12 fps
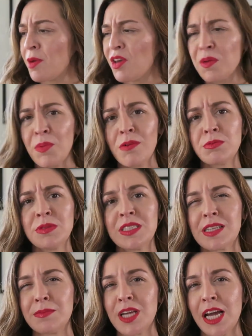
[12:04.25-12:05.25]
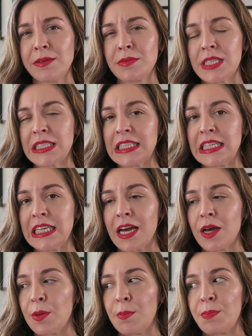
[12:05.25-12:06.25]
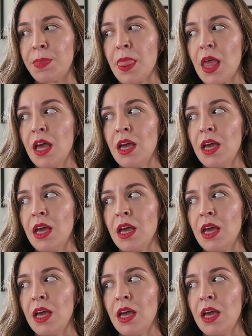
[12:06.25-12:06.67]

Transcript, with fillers: My only problem is sometimes the um,